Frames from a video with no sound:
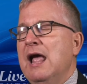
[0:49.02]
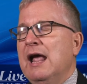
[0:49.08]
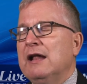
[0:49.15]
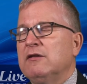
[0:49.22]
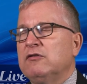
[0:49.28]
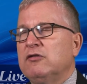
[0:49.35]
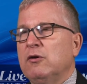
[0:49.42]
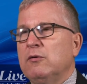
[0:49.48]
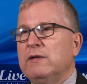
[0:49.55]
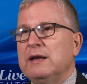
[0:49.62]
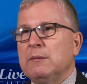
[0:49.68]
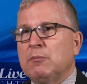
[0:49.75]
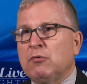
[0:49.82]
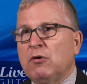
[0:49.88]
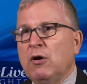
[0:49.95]
And so
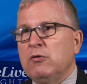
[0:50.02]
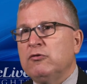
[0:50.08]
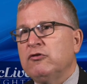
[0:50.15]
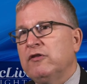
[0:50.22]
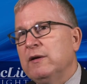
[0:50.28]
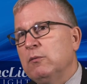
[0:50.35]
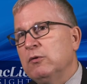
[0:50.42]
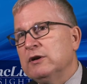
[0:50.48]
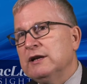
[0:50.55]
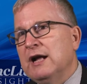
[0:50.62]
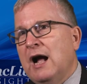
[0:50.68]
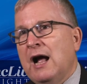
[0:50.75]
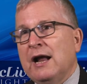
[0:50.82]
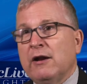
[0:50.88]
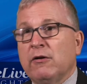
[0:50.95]
the approach that would
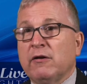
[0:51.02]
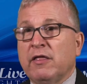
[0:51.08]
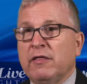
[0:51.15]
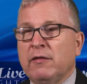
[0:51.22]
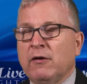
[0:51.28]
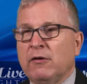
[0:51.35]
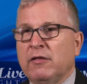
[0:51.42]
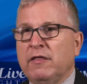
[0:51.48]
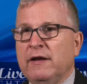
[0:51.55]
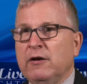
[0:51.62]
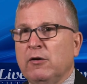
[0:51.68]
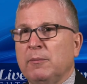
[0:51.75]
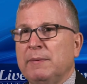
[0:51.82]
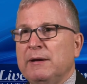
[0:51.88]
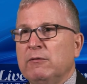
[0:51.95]
guide our, our
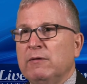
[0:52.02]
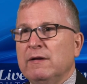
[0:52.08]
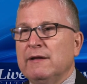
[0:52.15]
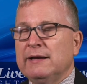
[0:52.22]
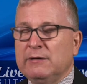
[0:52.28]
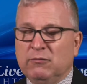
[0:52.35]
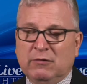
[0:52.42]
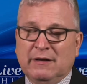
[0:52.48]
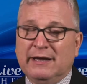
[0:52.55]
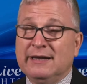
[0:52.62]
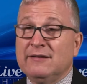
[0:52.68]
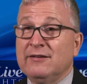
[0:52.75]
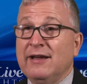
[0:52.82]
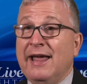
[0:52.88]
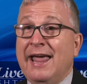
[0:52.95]
therapy really
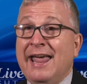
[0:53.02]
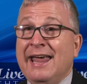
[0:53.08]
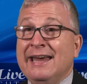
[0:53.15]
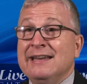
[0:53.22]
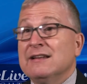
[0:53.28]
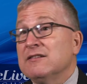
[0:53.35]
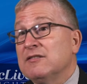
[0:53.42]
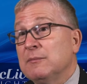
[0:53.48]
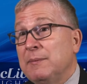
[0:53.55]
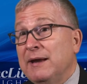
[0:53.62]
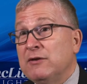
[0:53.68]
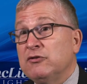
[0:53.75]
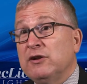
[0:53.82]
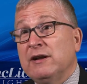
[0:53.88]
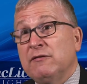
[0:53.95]
relate to A, does the
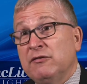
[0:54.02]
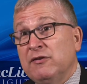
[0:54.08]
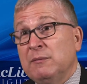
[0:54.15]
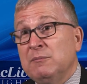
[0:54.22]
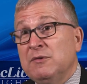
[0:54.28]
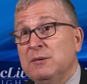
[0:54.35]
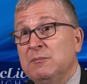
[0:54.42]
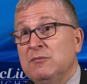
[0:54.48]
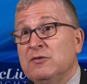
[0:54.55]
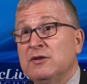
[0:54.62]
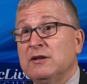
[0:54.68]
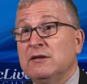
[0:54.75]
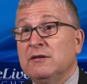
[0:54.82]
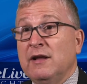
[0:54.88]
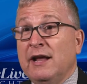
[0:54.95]
patient have symptoms
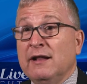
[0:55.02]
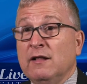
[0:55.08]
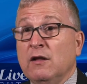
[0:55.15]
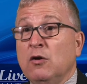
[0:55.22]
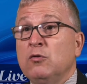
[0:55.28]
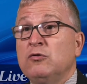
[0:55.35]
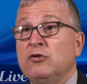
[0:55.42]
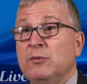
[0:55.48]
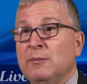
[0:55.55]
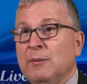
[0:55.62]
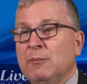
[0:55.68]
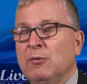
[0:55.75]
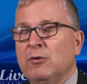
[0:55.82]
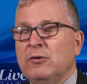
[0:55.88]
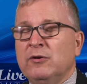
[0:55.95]
and, and low
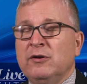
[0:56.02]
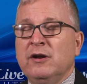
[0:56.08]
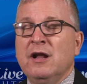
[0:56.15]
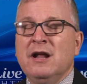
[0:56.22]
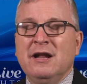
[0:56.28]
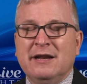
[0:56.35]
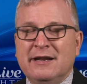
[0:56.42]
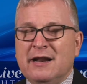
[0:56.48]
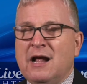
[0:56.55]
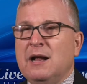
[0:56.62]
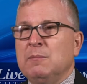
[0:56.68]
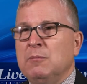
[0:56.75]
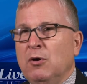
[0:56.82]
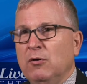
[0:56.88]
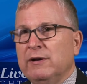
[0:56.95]
tumor burden,
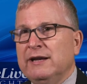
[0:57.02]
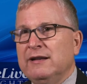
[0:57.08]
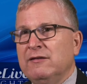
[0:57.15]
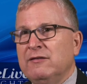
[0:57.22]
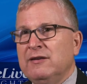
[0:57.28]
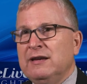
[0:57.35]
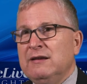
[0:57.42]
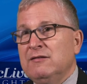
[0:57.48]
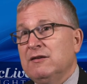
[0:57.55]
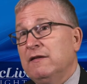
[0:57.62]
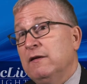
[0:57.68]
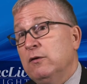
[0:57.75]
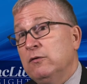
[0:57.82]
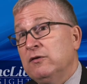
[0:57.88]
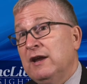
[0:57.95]
non-bulky disease?
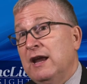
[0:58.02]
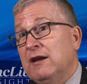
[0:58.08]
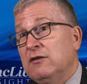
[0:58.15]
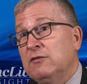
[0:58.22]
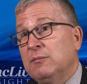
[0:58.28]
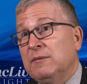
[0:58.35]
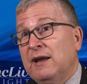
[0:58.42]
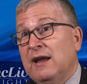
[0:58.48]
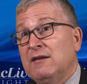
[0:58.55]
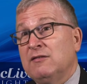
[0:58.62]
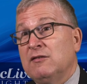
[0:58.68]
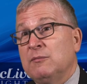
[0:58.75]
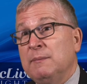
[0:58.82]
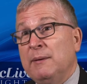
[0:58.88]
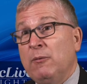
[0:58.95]
In those case,
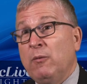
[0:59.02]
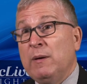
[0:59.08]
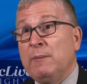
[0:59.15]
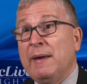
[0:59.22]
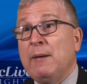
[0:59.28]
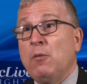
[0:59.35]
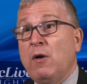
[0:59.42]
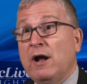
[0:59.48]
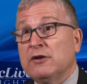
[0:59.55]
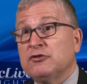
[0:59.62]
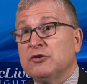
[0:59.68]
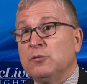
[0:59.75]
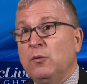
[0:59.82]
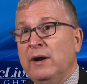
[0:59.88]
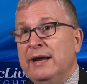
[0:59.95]
cases, we may
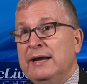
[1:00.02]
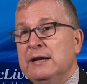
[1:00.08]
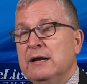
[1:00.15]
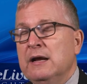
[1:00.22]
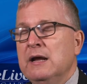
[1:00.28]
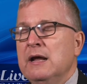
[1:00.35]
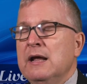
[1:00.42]
watch and wait.